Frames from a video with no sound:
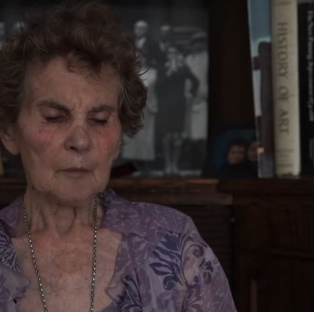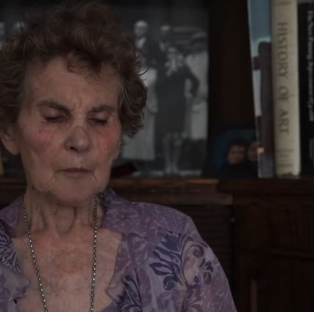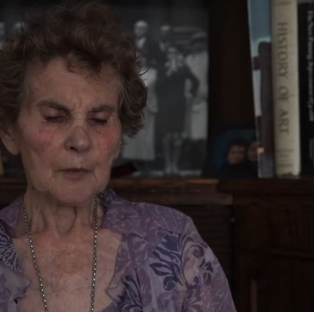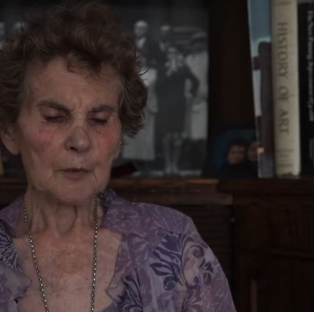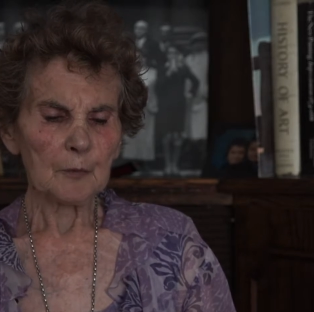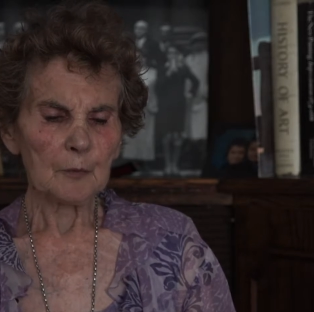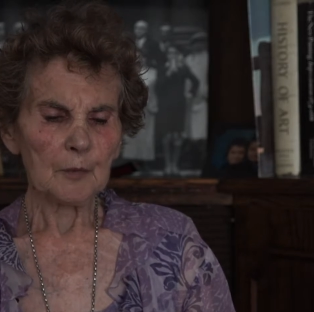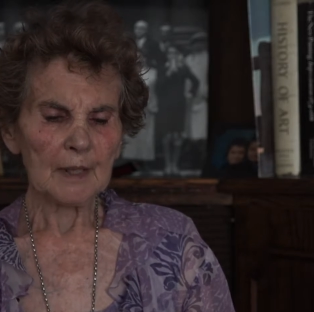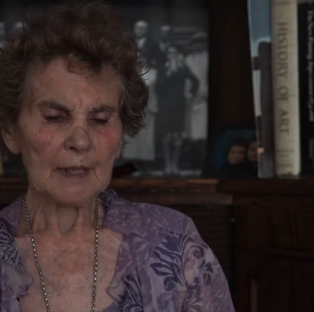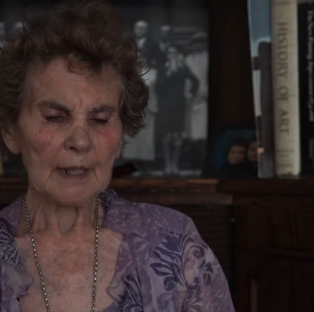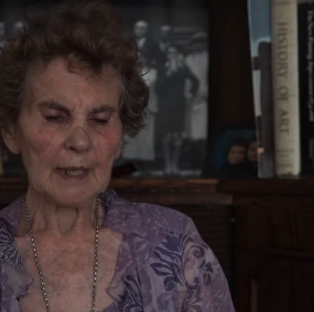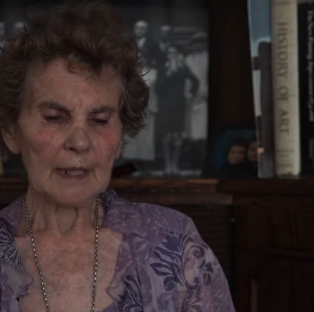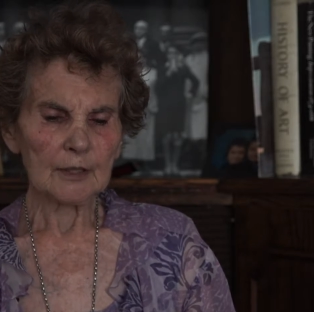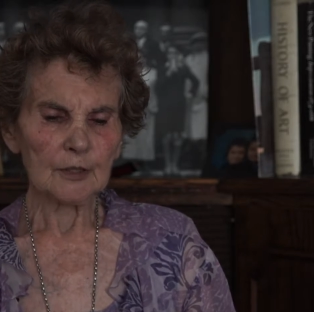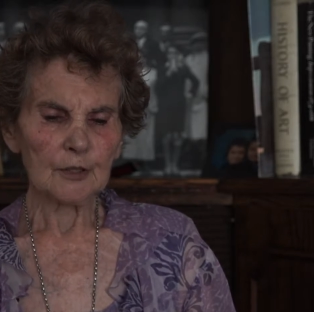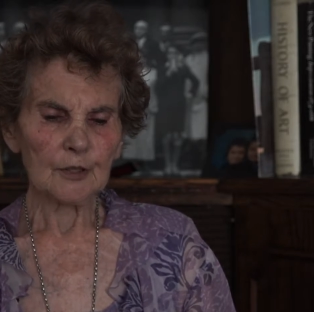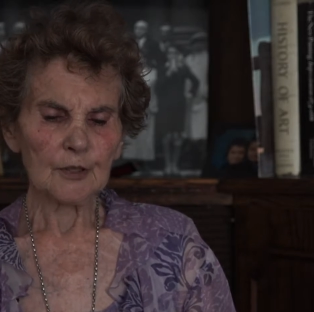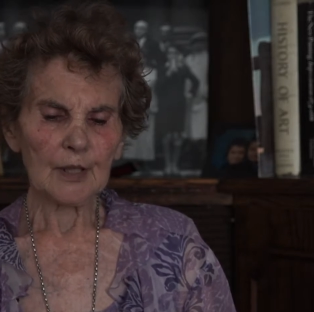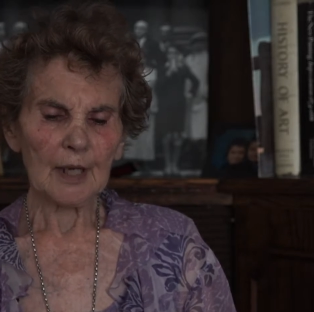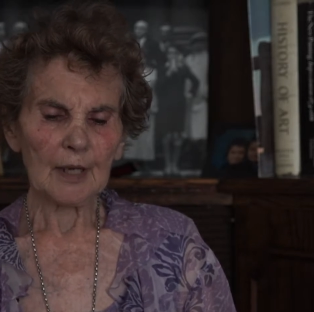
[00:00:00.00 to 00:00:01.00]
but when I
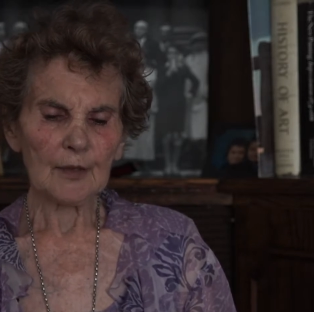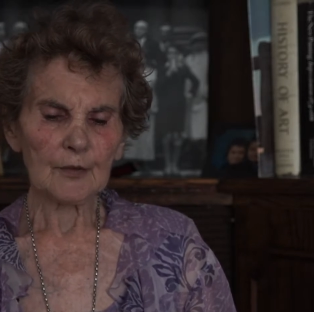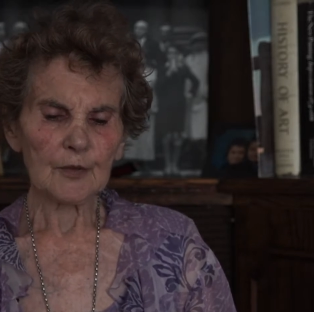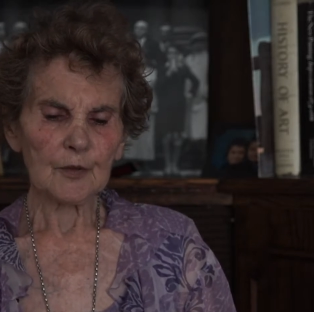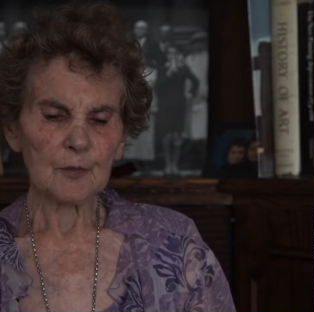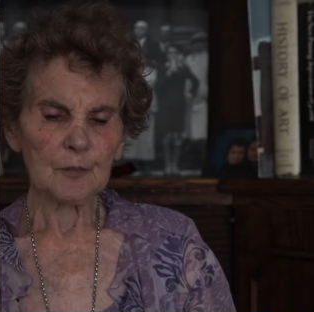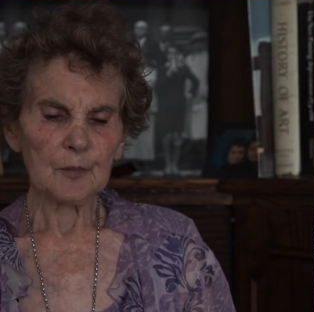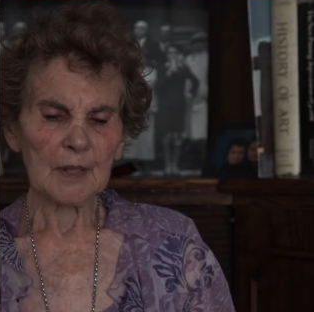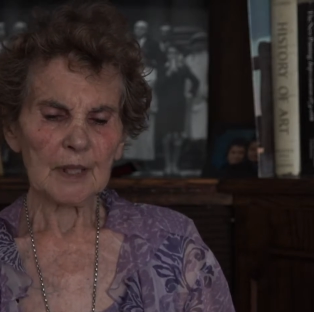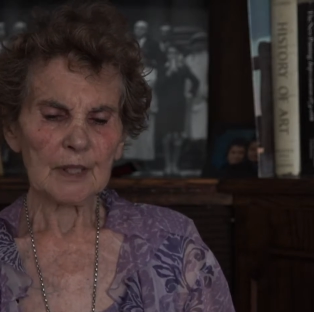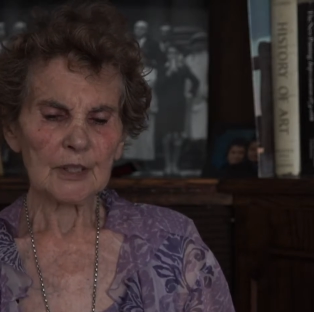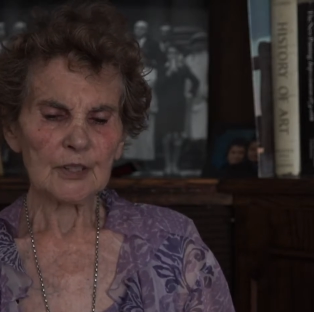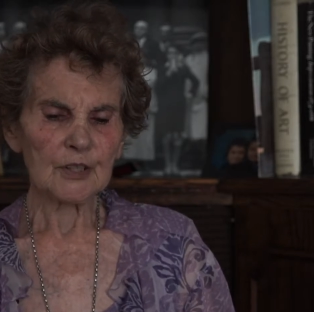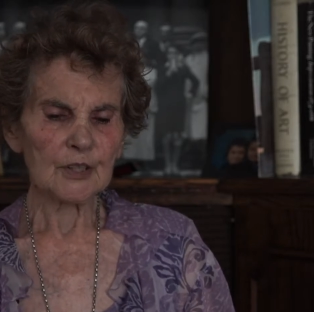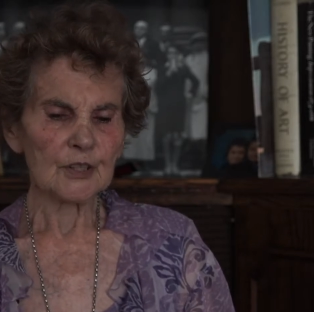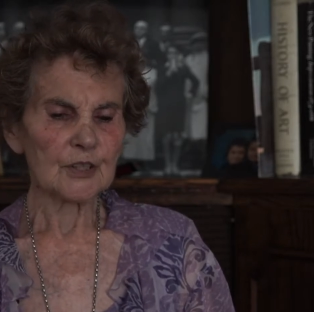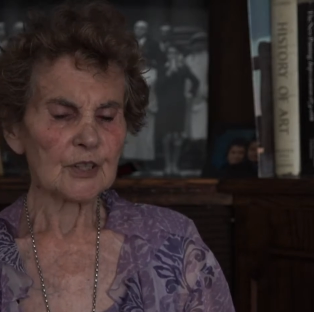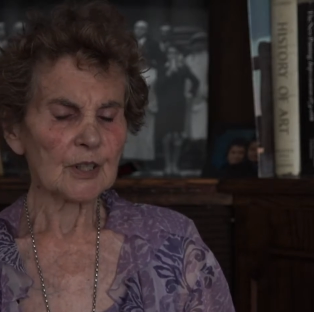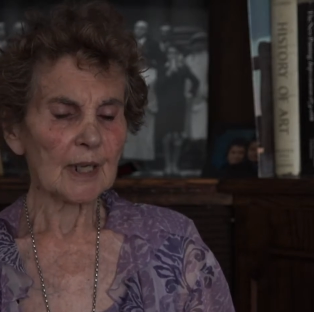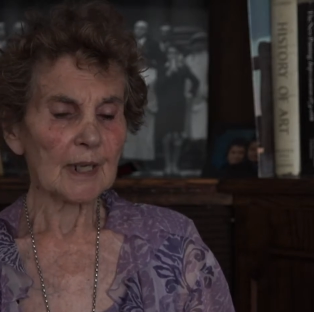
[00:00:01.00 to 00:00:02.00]
took out the
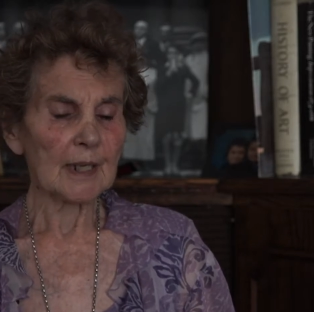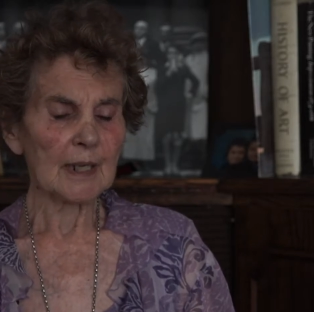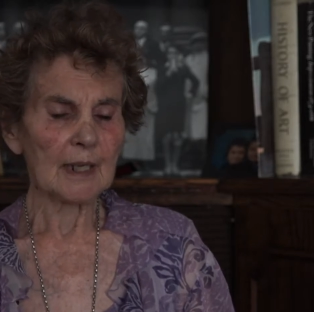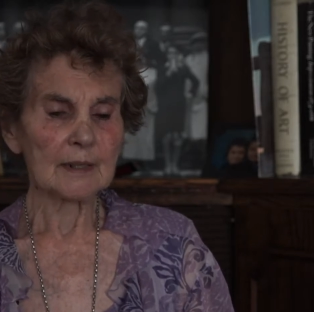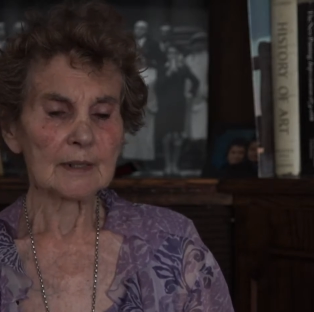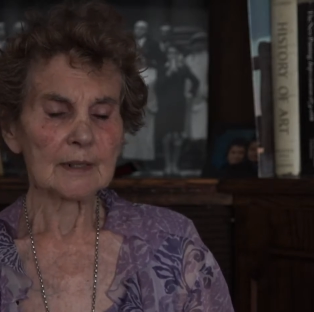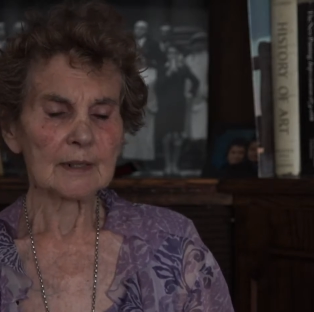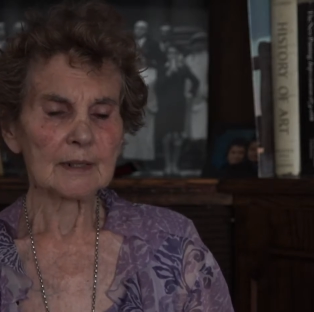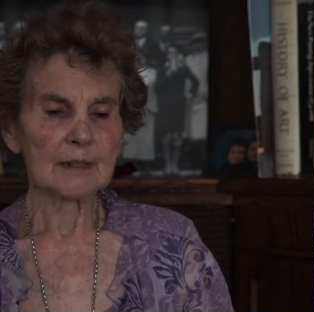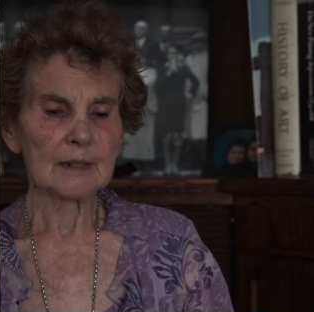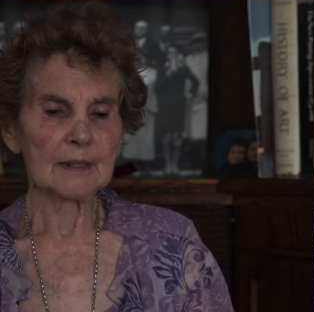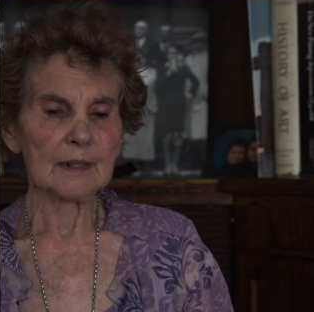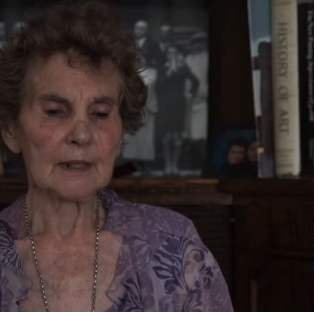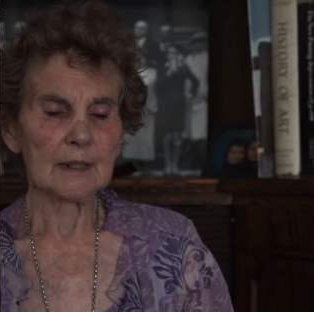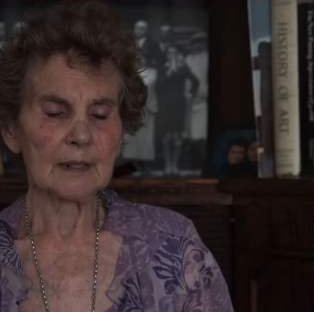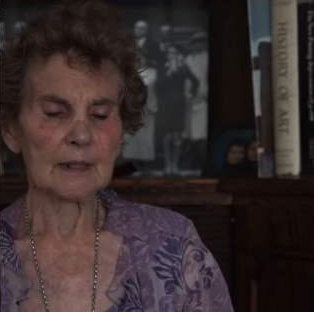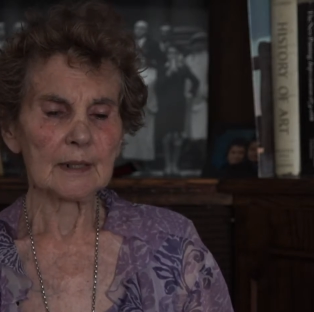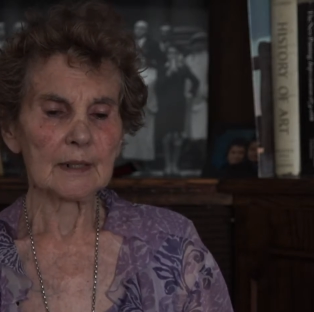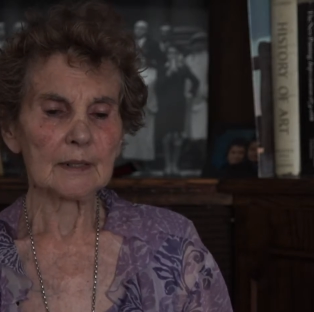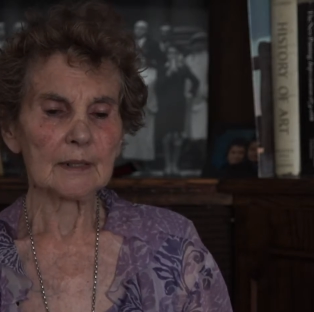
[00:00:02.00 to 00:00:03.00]
message, I hadn't
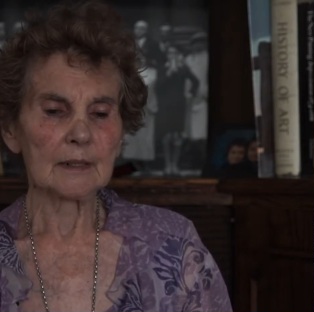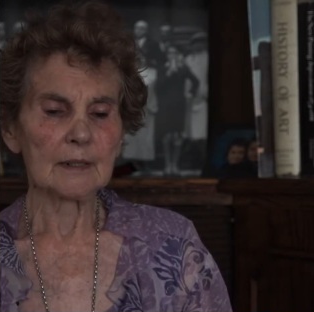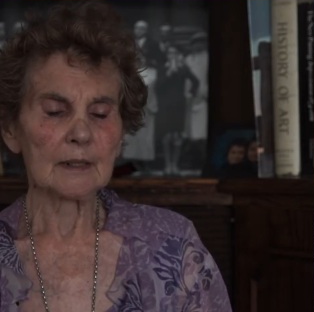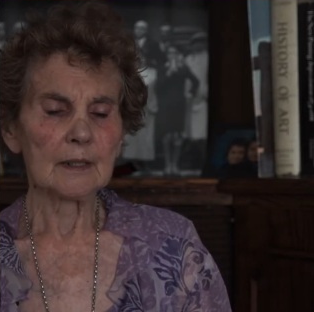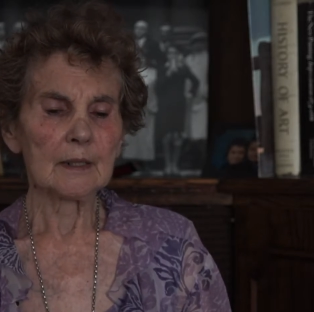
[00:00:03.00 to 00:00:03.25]
seen it.